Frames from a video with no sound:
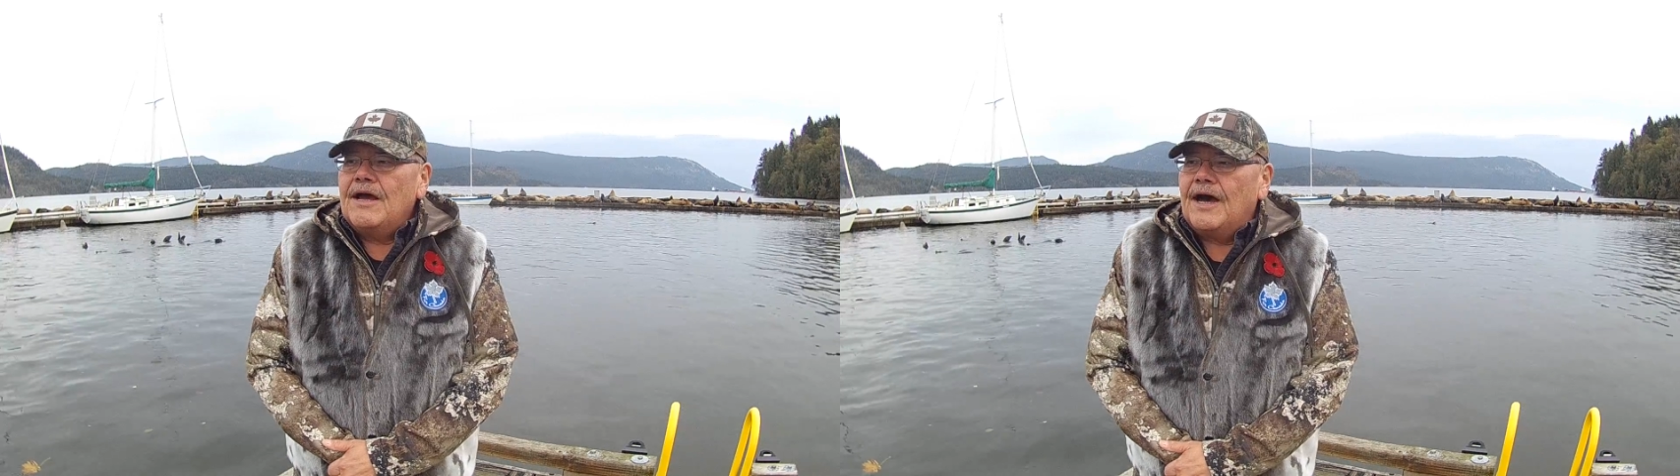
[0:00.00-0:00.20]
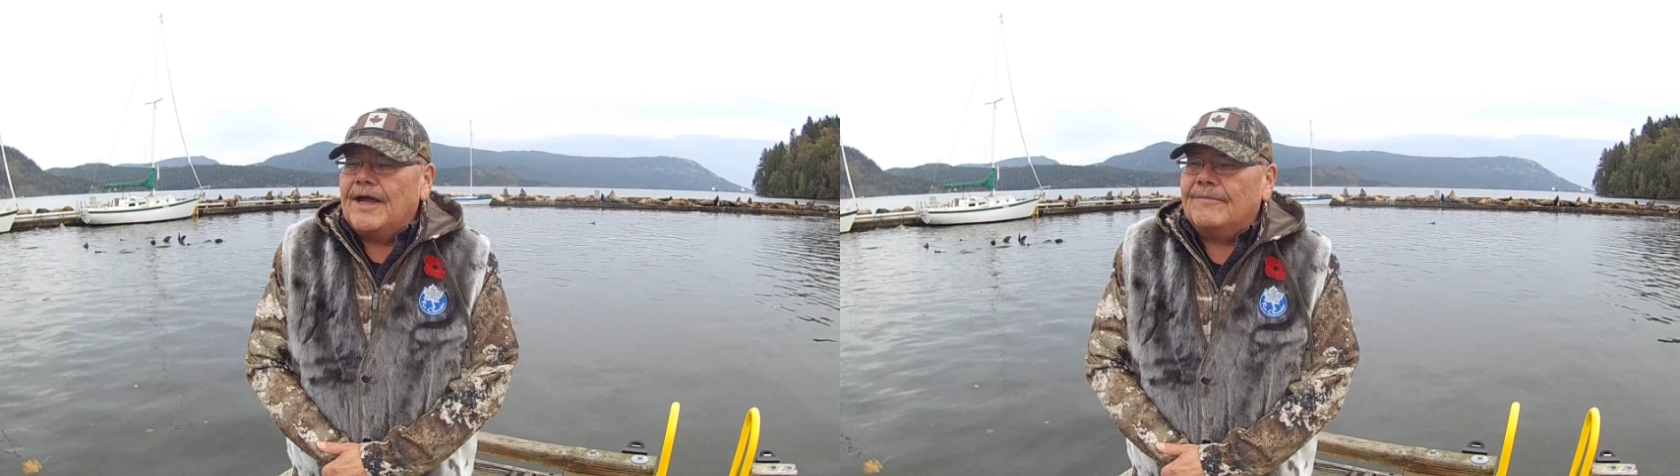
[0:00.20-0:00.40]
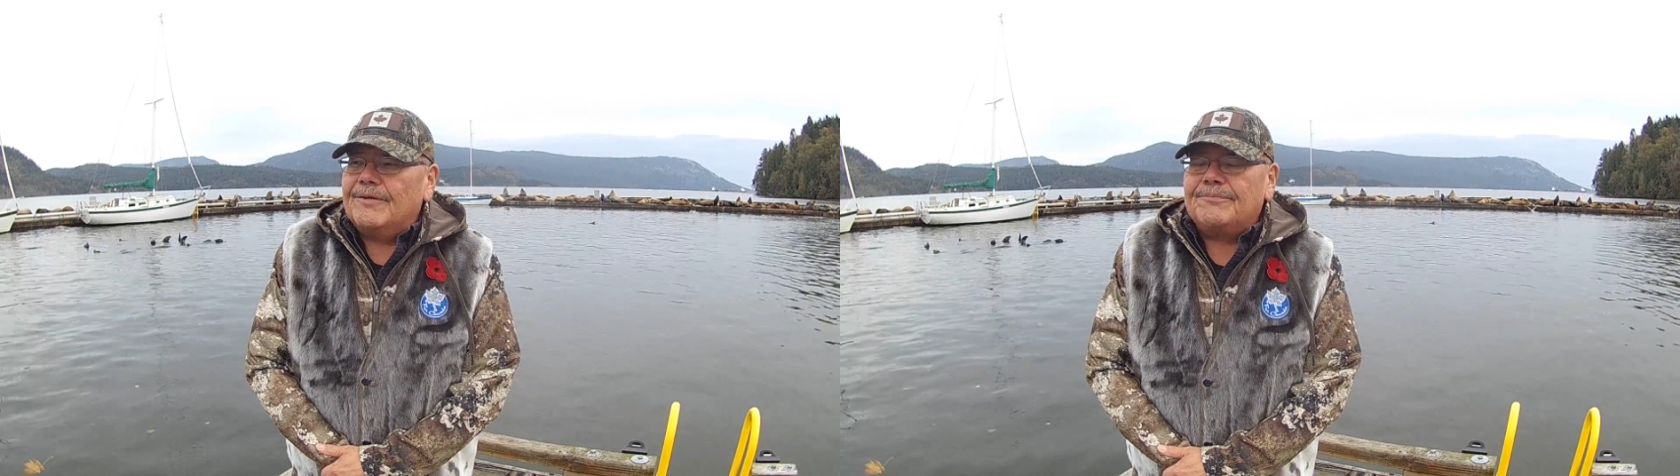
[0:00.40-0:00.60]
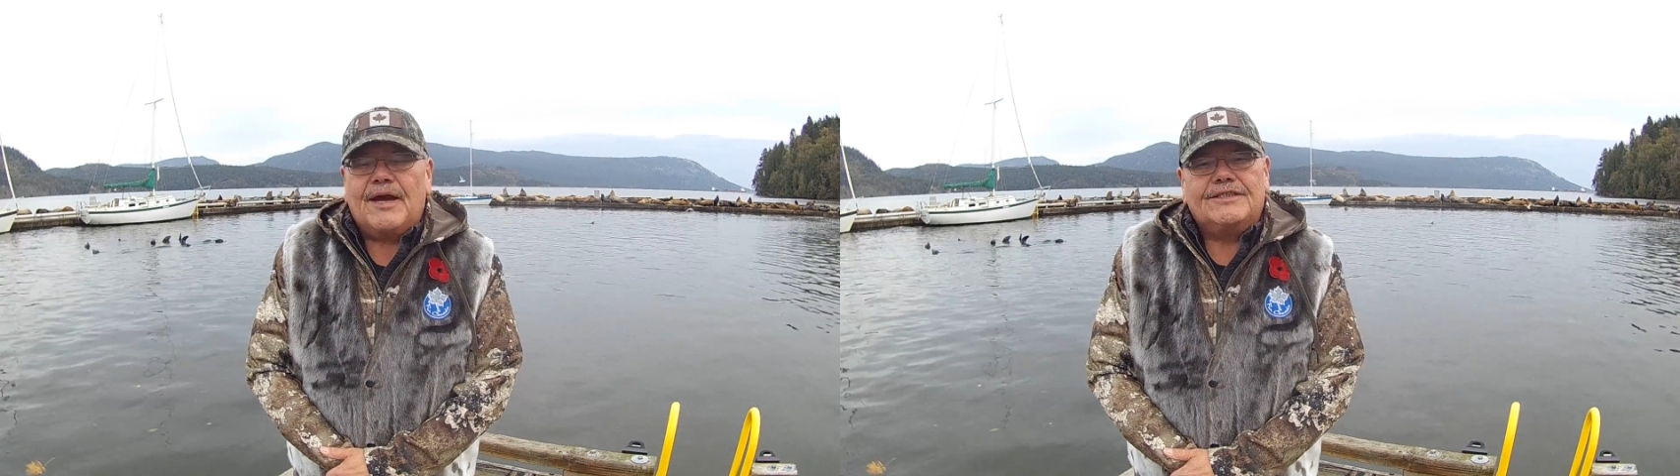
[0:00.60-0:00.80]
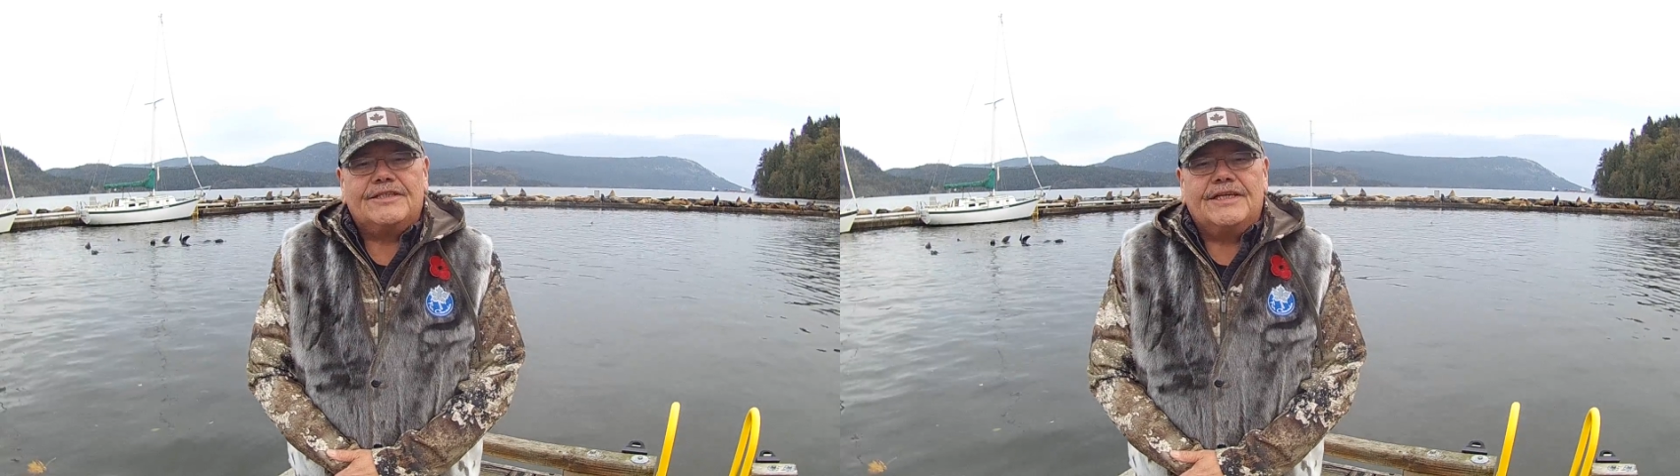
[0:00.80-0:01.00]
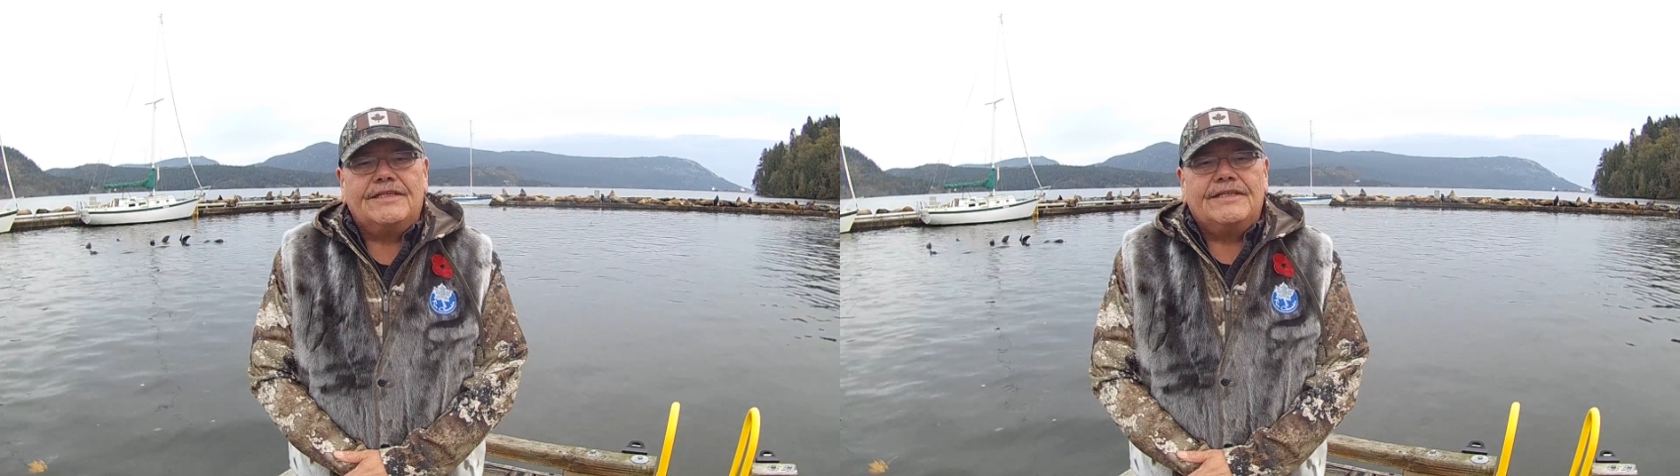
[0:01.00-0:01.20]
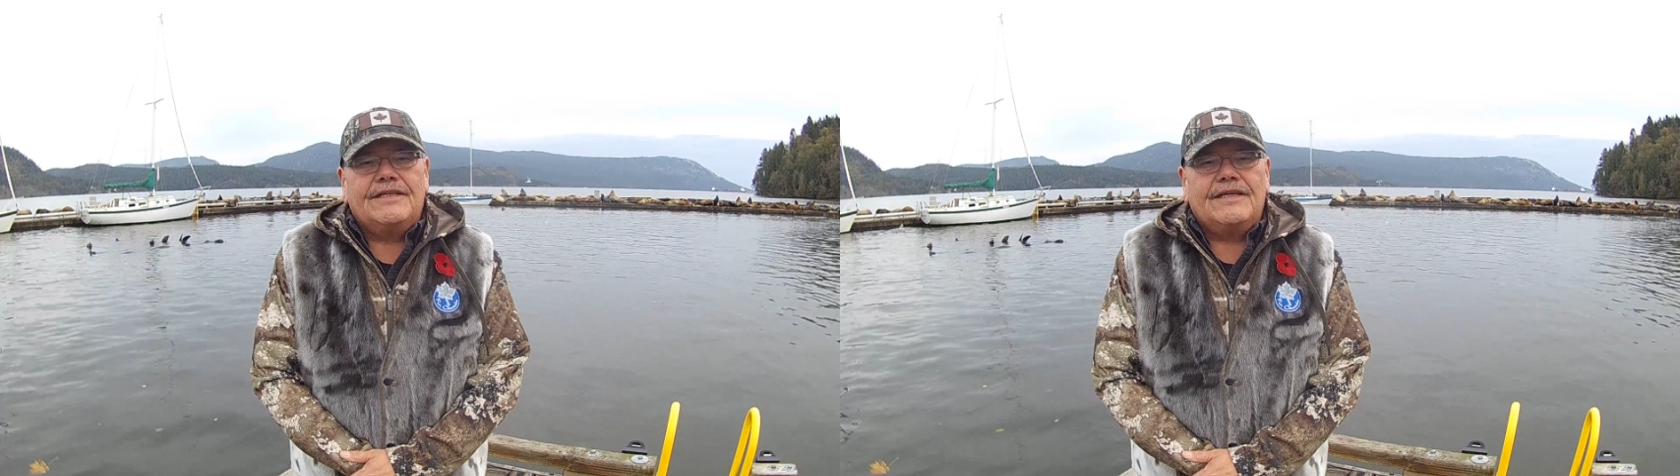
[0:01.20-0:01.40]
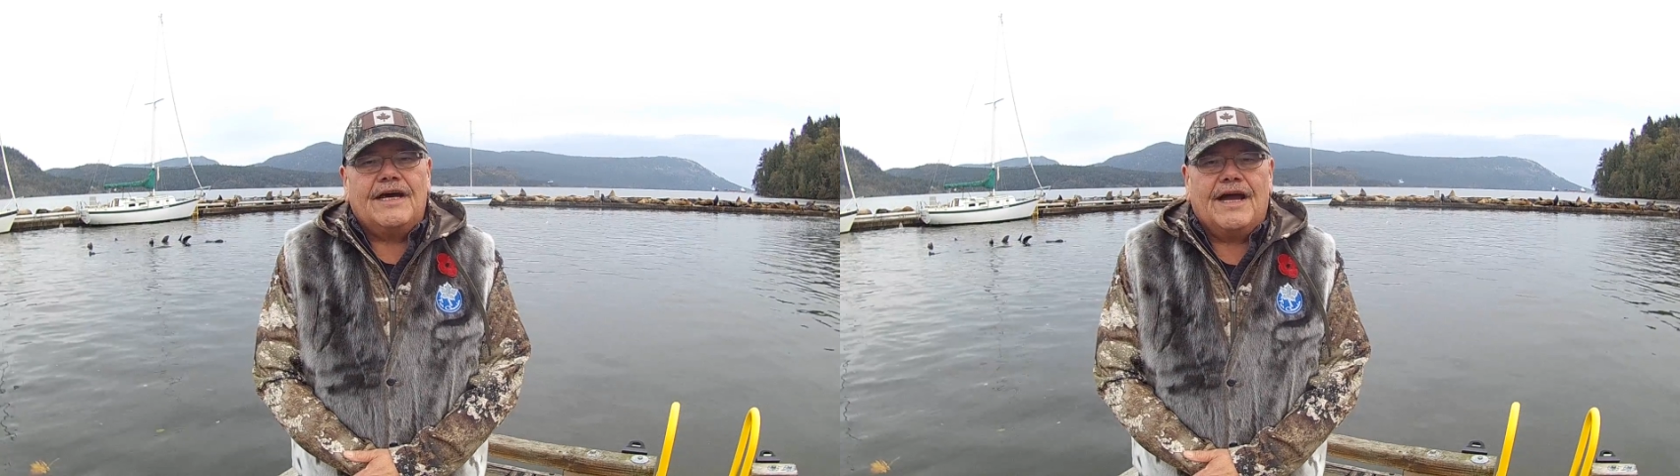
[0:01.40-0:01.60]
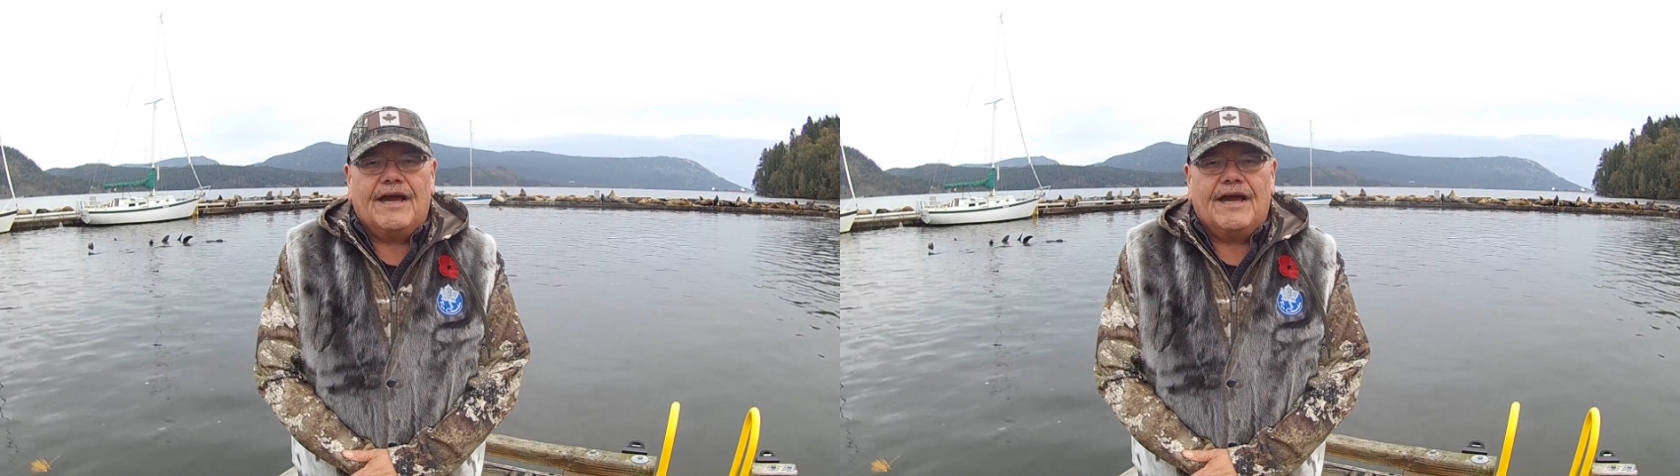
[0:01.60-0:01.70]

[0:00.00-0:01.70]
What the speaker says: I am the president. I